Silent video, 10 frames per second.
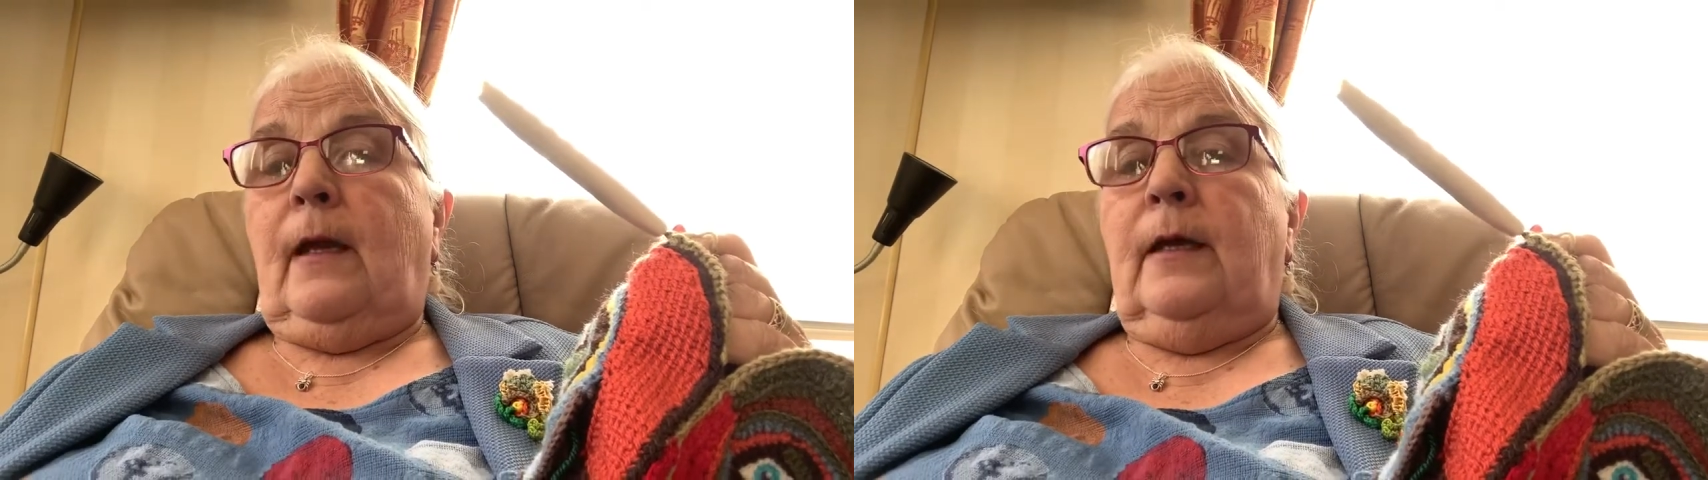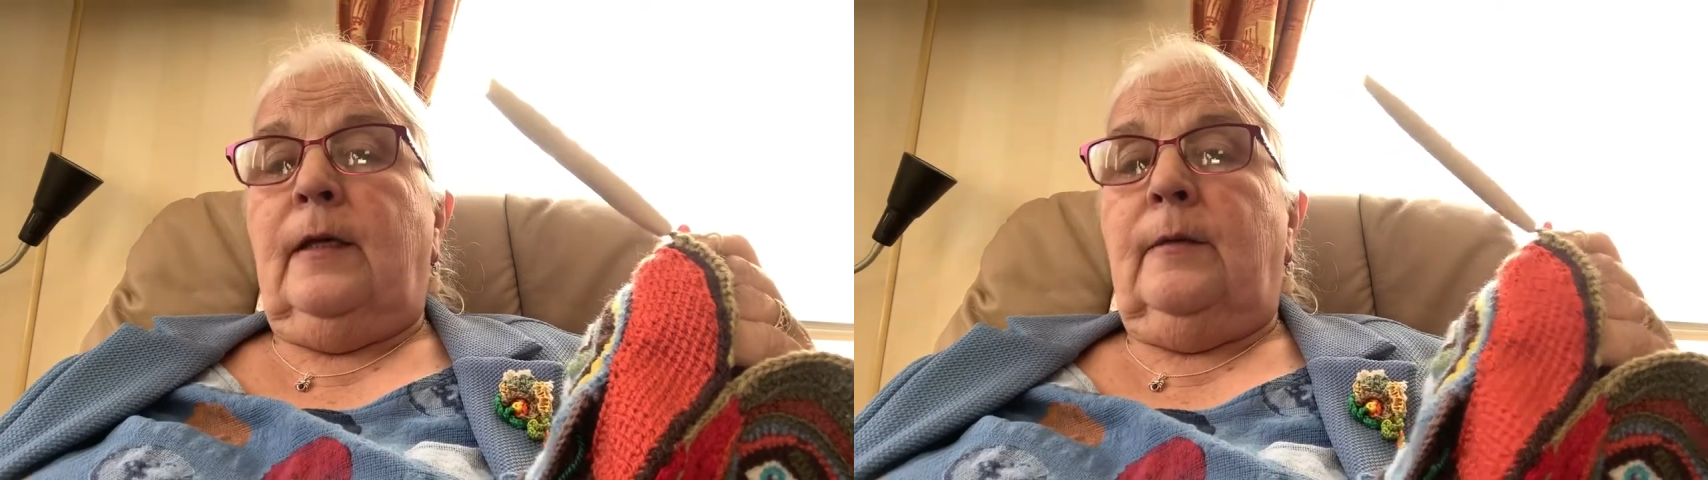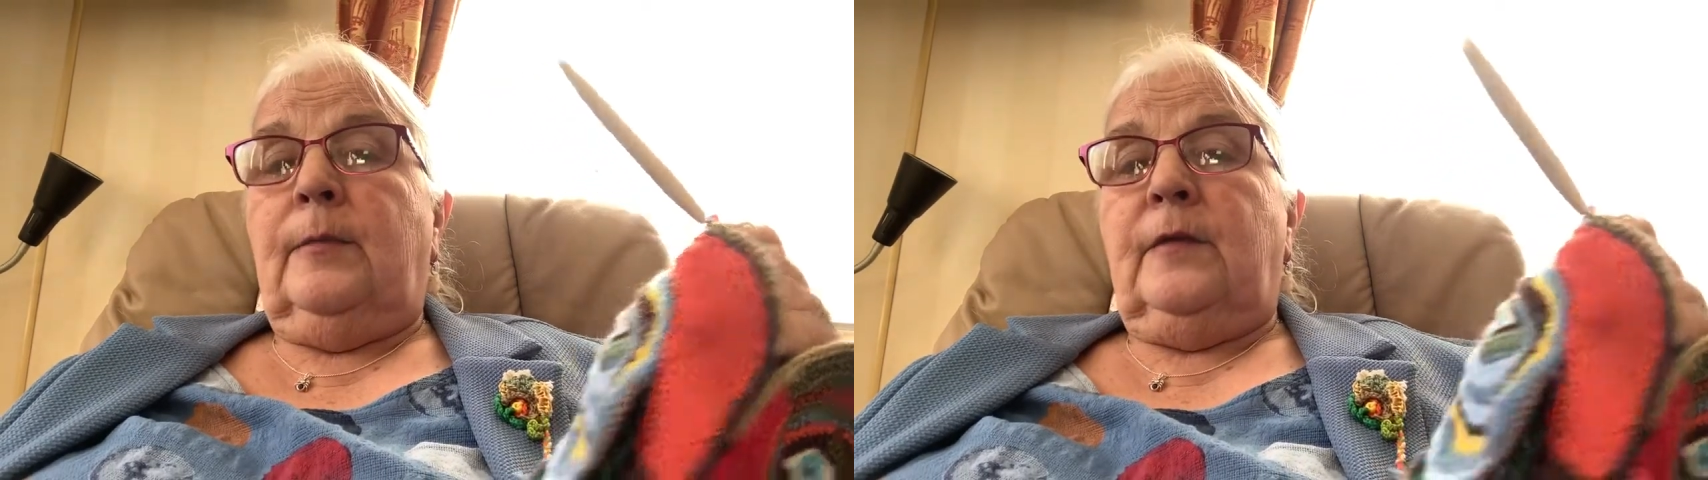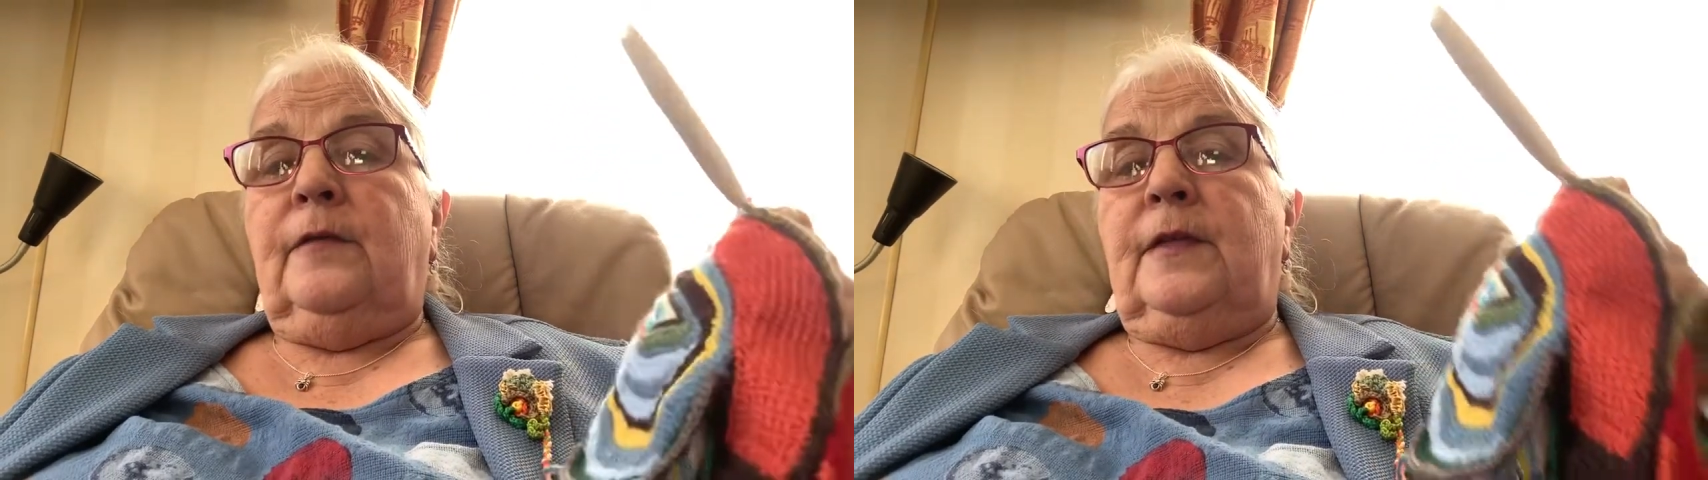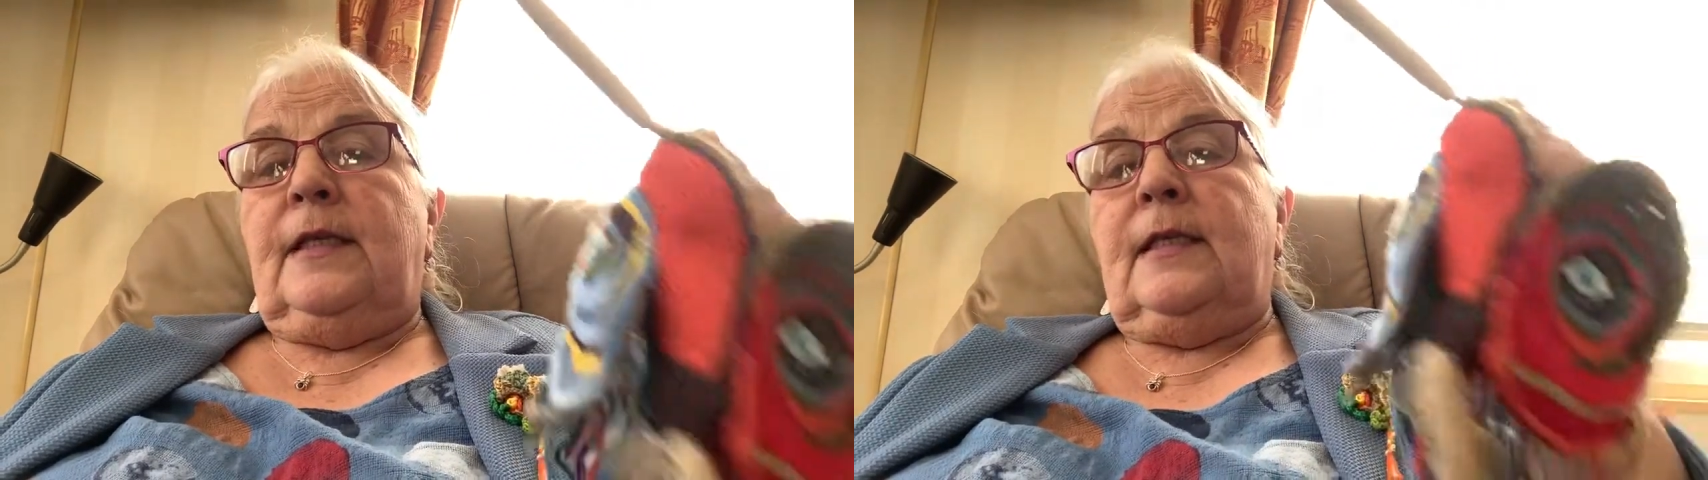but
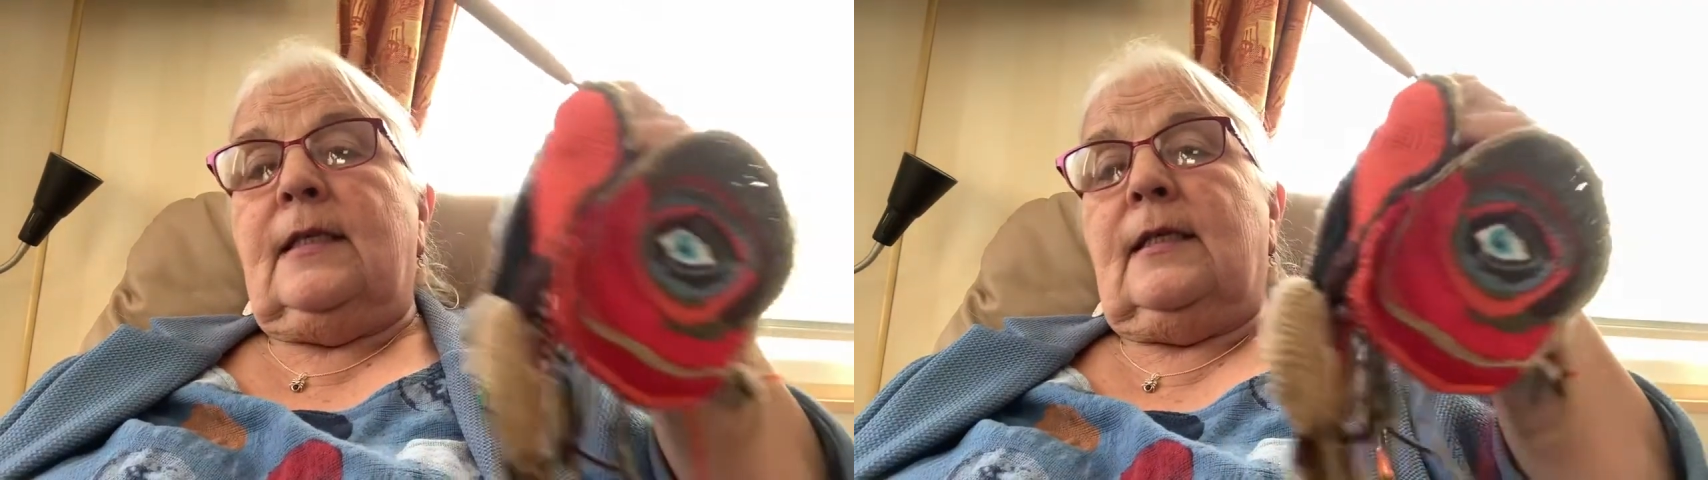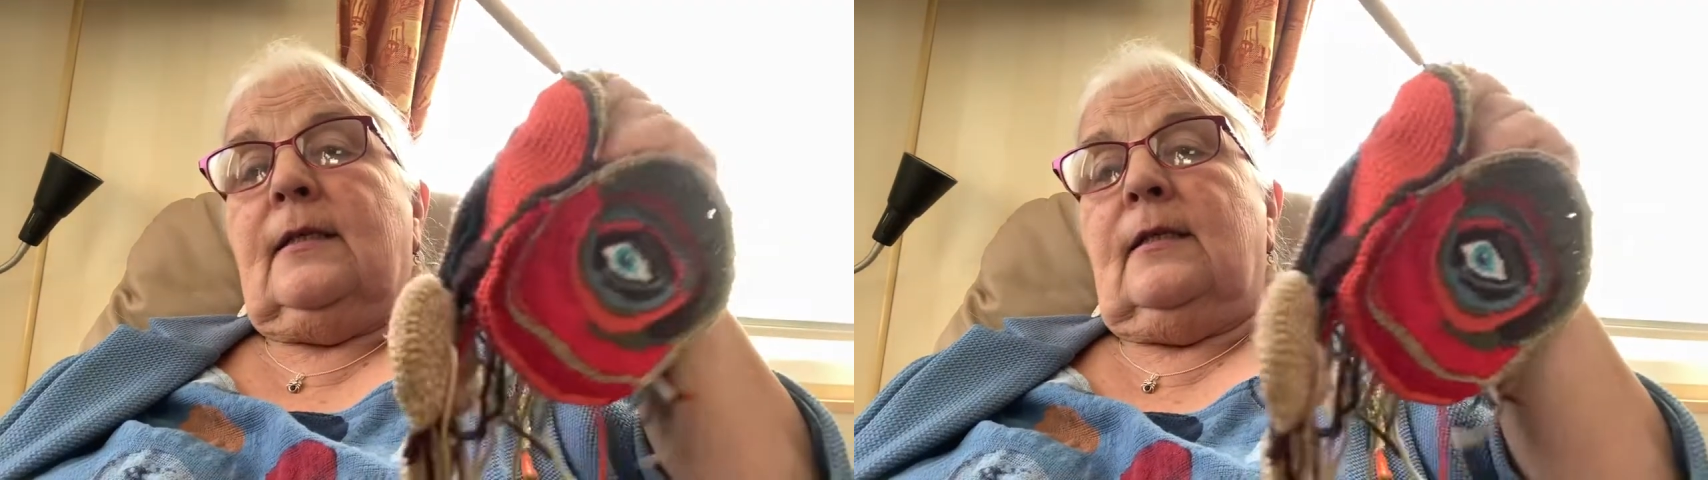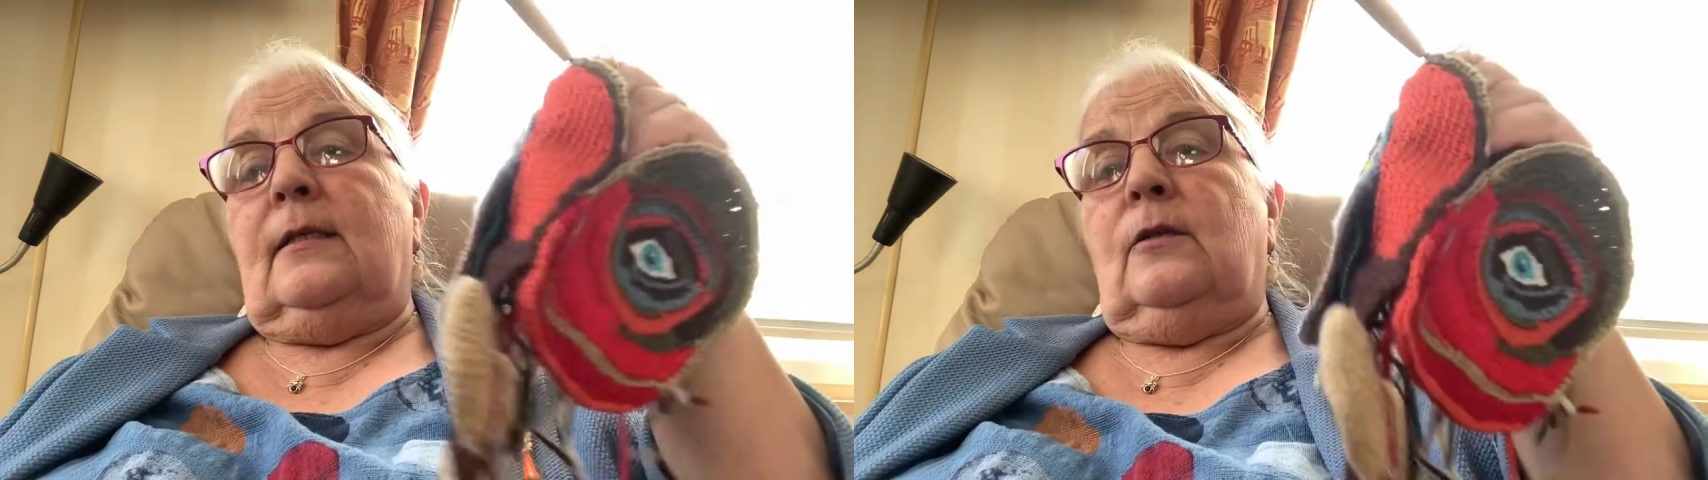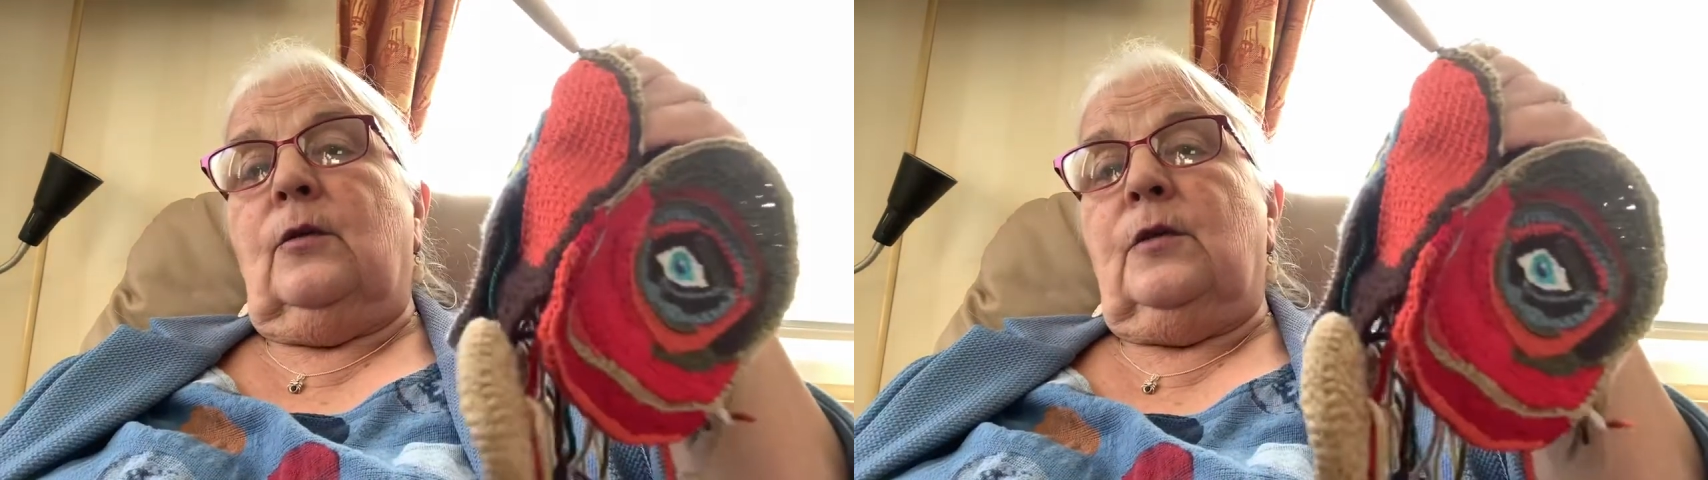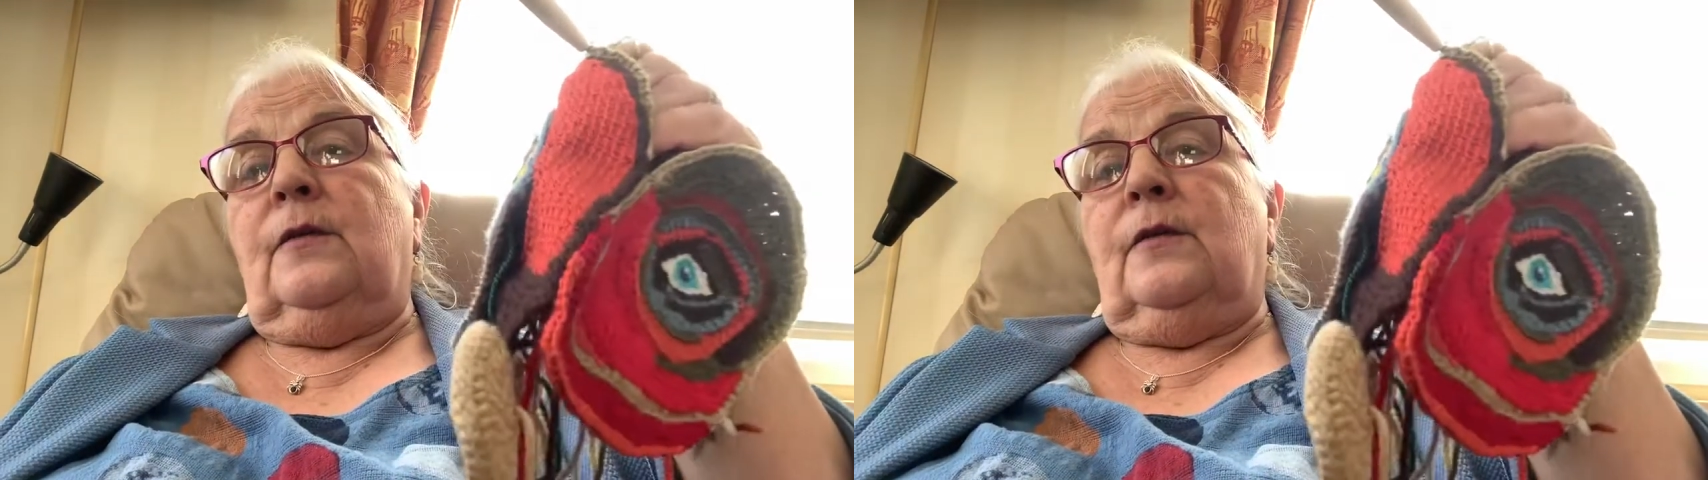for this sort